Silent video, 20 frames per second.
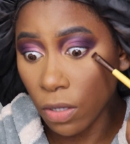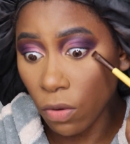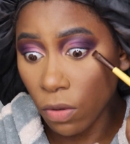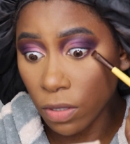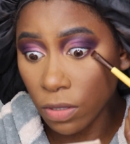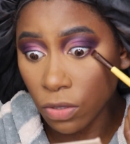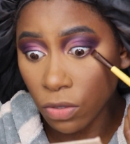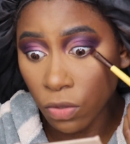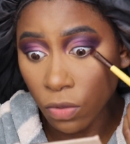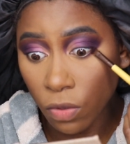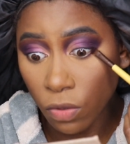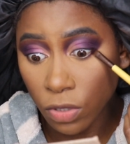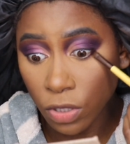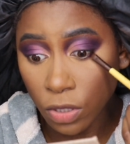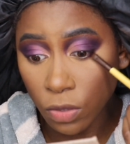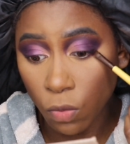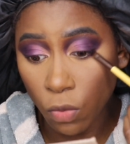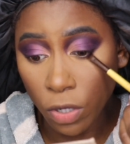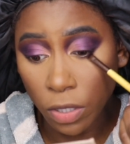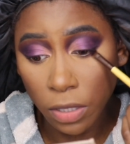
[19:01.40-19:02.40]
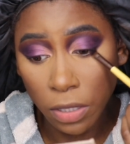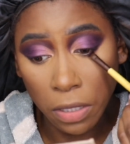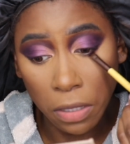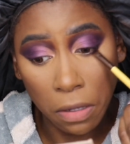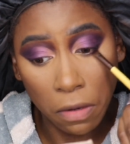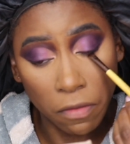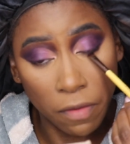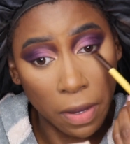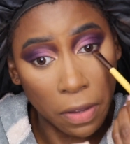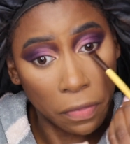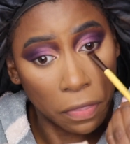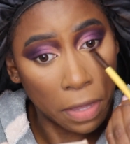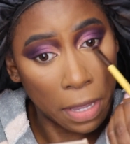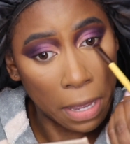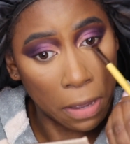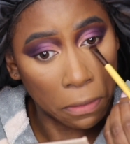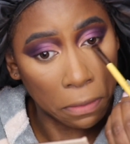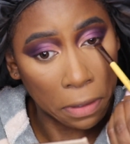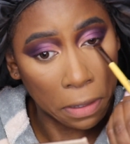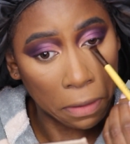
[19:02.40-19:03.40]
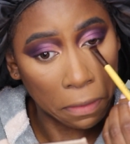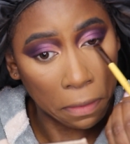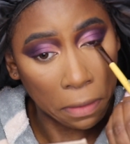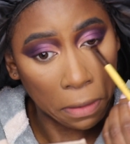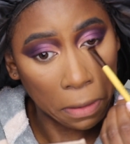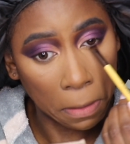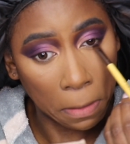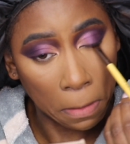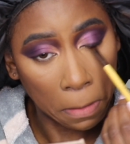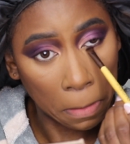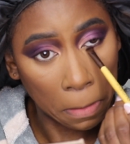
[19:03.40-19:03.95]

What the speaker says: it around the outer area.